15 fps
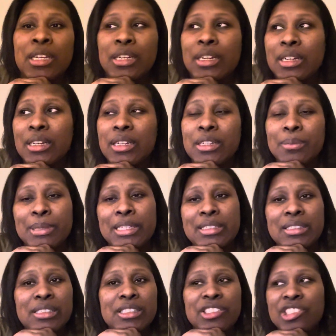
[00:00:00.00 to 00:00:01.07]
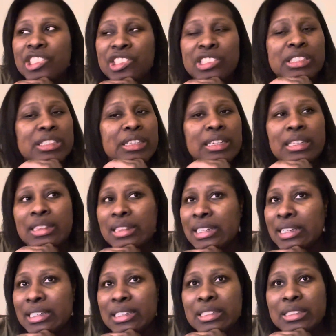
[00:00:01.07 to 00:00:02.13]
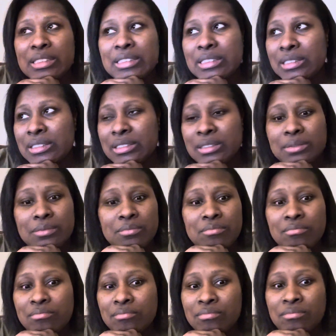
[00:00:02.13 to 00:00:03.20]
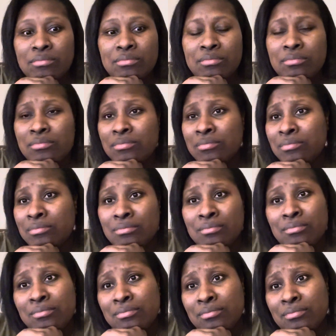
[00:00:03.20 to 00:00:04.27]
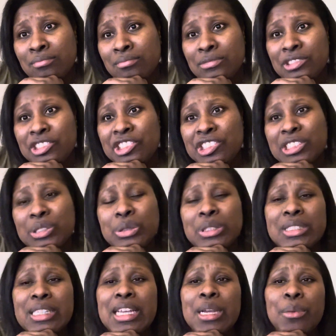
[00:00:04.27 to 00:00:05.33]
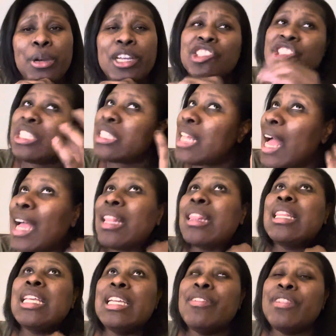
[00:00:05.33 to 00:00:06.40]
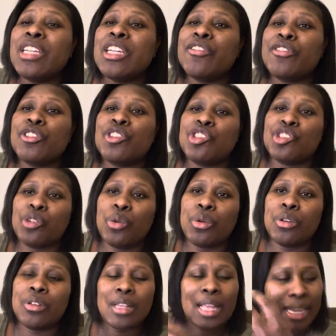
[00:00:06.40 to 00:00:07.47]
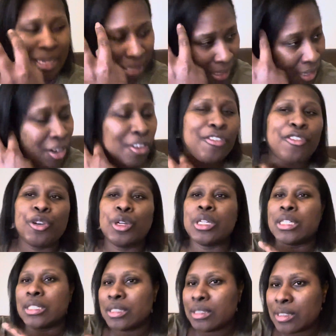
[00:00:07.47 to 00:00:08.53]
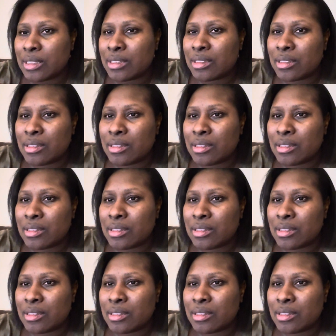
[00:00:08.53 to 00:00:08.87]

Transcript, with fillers: Uh, basically, she just said that um, she's just gonna take a break. She's not leaving for sure, like for good.